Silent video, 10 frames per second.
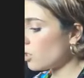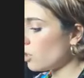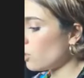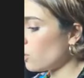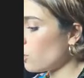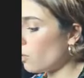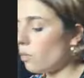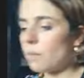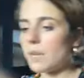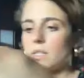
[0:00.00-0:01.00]

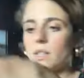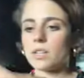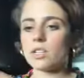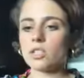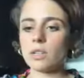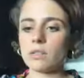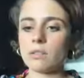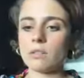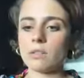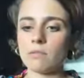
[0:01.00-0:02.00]
to basically
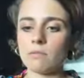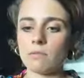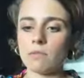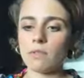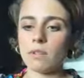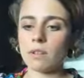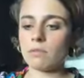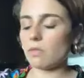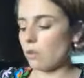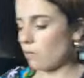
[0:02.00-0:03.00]
just, I
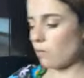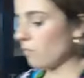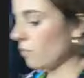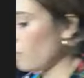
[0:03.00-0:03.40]
don't know,